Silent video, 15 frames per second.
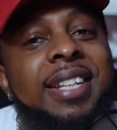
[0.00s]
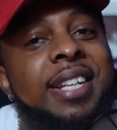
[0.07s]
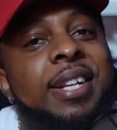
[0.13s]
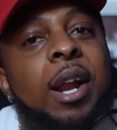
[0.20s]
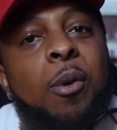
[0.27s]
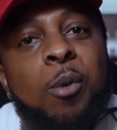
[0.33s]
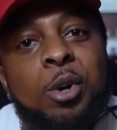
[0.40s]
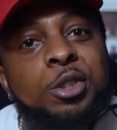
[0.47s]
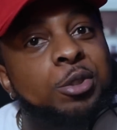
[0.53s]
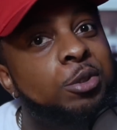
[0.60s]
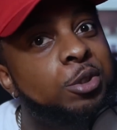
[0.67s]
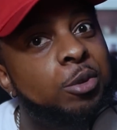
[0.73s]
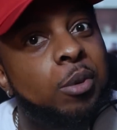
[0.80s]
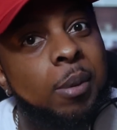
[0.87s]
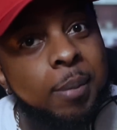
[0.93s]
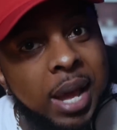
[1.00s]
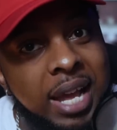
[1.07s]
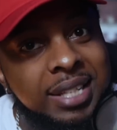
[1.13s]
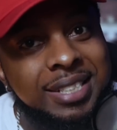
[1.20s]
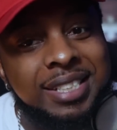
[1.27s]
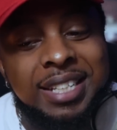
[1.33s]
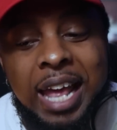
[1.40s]
And then I want you to
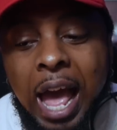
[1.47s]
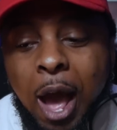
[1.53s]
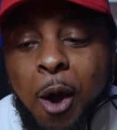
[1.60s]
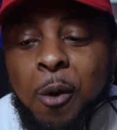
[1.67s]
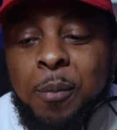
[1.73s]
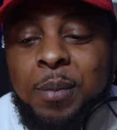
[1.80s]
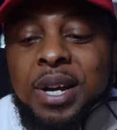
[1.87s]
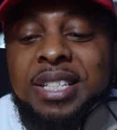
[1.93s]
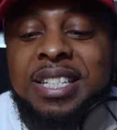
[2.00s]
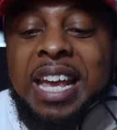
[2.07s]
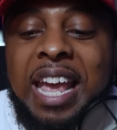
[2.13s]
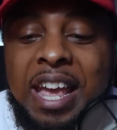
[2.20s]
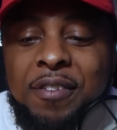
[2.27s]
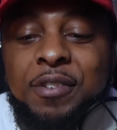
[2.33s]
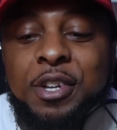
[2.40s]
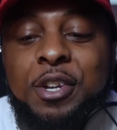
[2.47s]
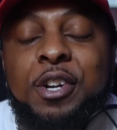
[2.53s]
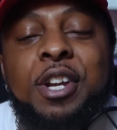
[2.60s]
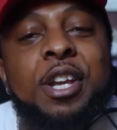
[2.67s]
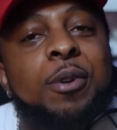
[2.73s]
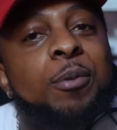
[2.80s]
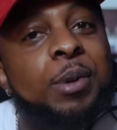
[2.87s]
imagine how much
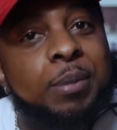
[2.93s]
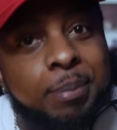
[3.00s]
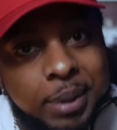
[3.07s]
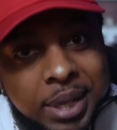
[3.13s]
heavier it would